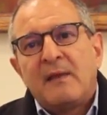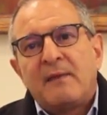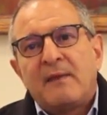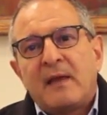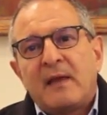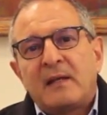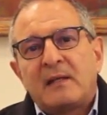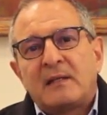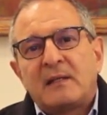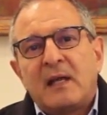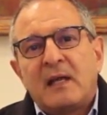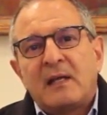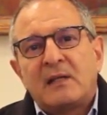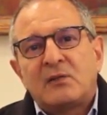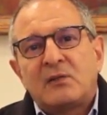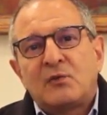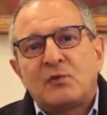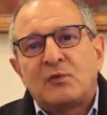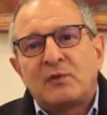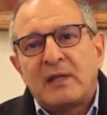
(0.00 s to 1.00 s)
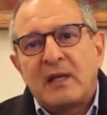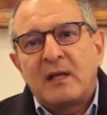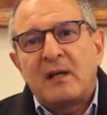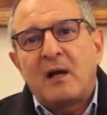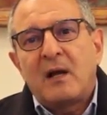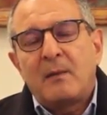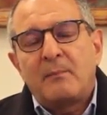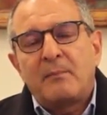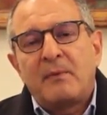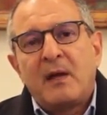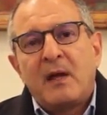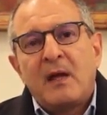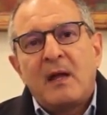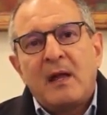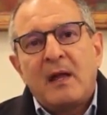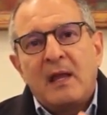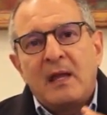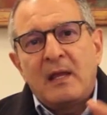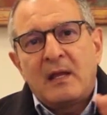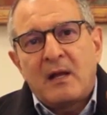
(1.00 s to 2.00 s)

that it takes to set up a